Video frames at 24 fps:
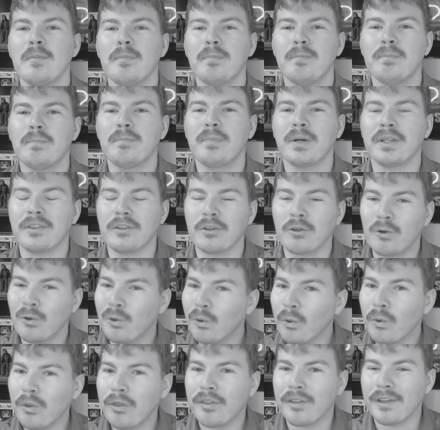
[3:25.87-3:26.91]
But the
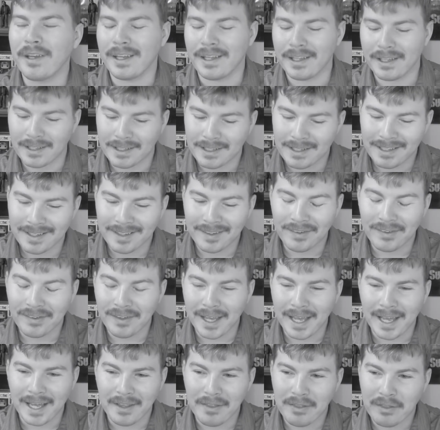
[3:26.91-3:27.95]
cool thing is
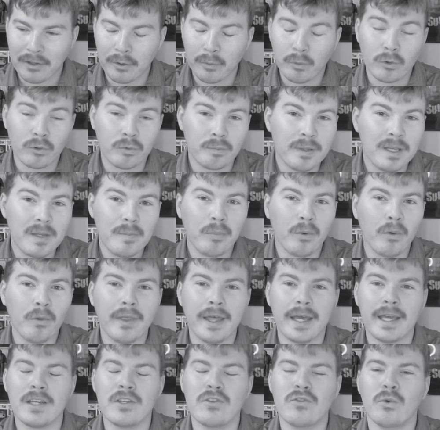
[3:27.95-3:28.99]
that there was people
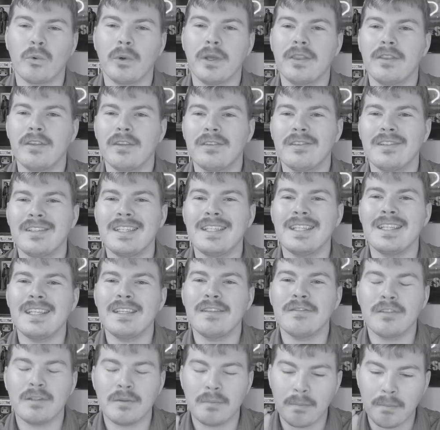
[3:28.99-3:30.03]
that enjoyed this
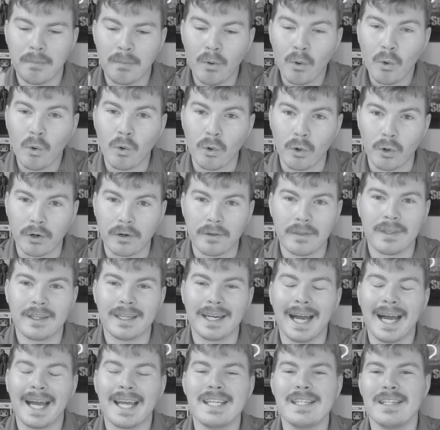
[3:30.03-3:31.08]
even more than
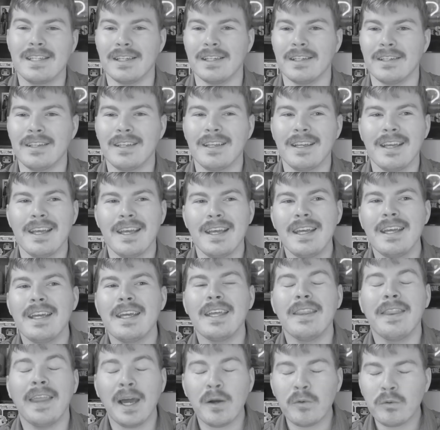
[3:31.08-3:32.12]
I did.
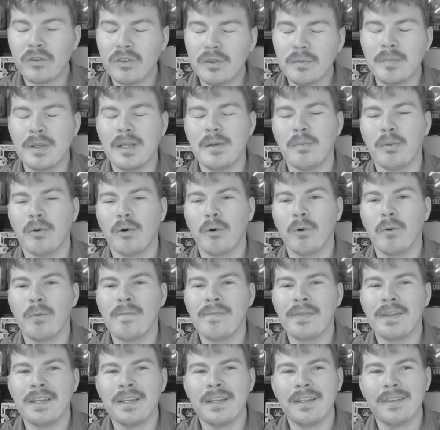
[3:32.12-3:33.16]
And that was the people
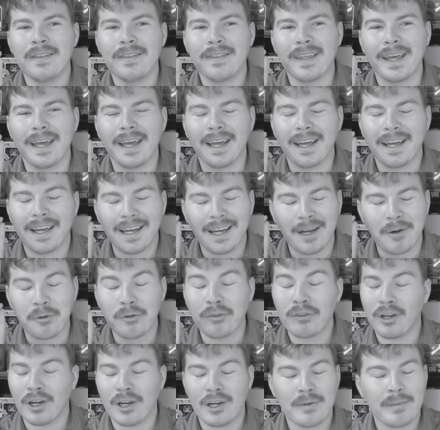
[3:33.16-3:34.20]
that I was
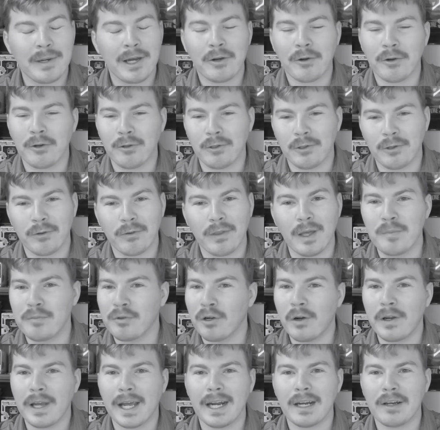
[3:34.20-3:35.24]
talking about earlier that
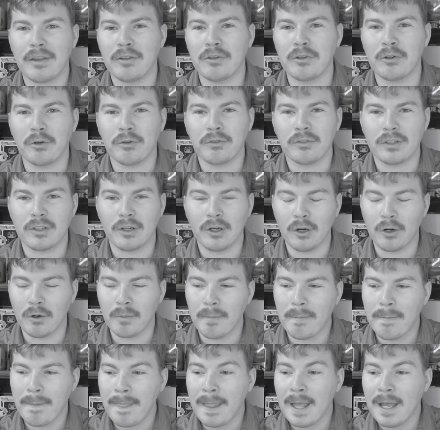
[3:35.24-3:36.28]
broke out of the nursing home.
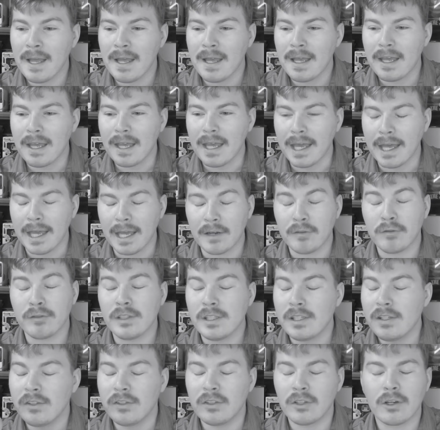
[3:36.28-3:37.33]
Every
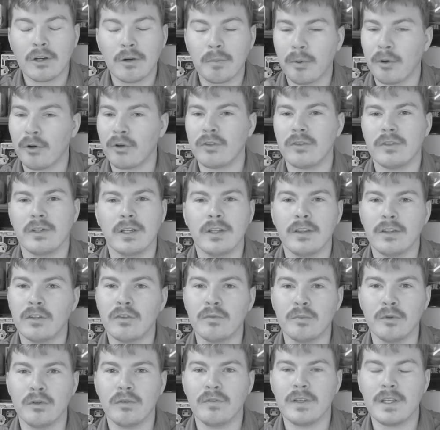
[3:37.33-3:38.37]
single person in this
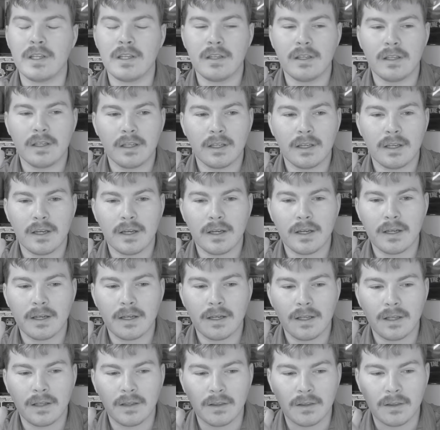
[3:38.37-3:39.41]
movie
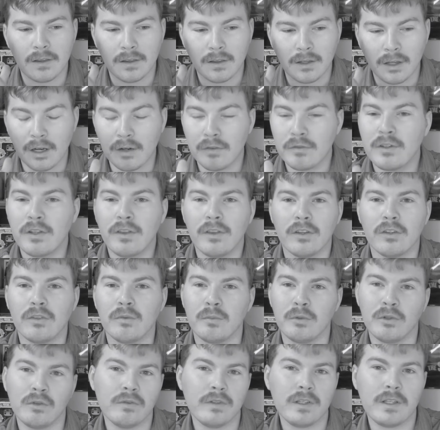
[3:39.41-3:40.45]
loved this
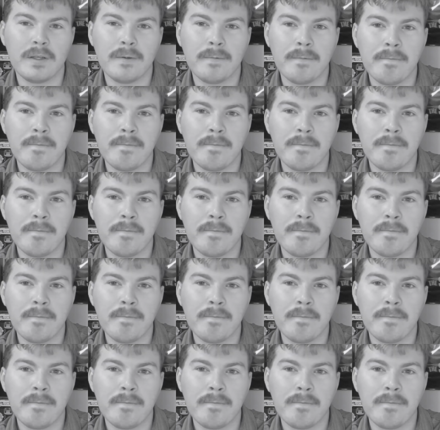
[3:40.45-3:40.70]
movie.